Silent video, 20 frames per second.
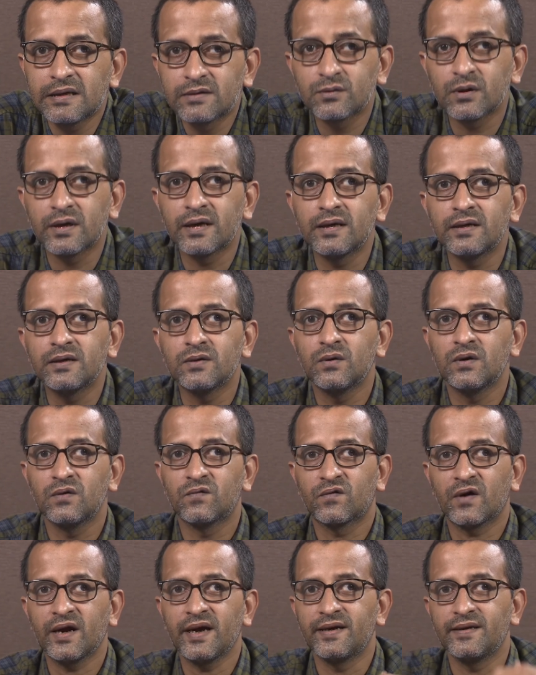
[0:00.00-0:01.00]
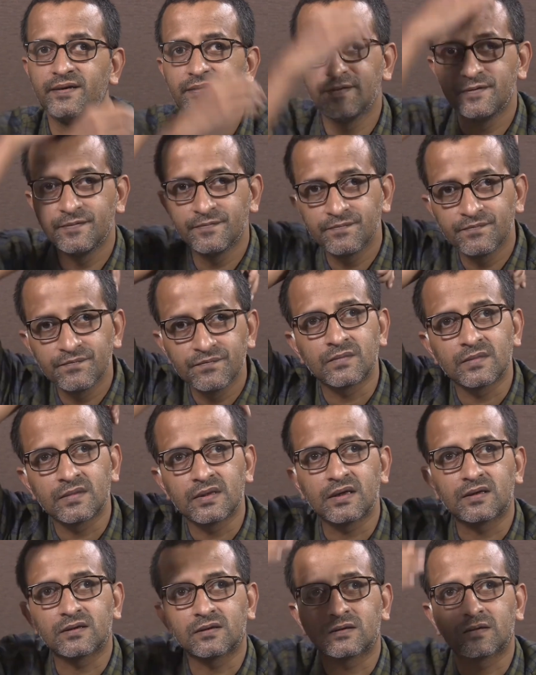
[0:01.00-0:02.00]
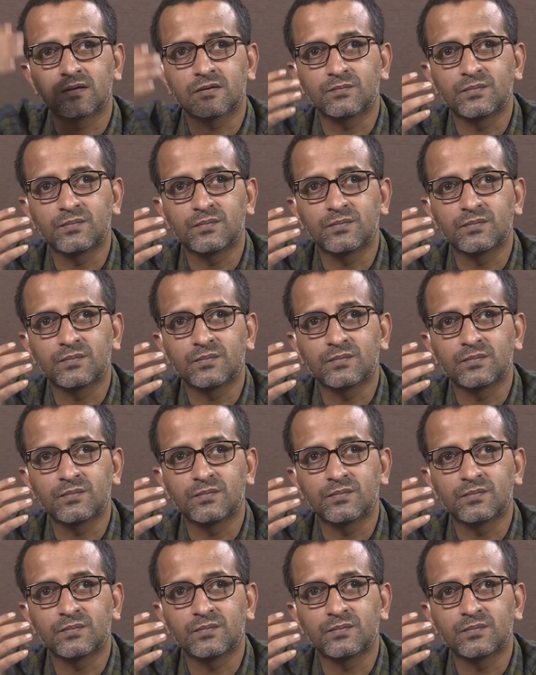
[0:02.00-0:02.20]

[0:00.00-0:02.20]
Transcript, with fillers: that's why you will find that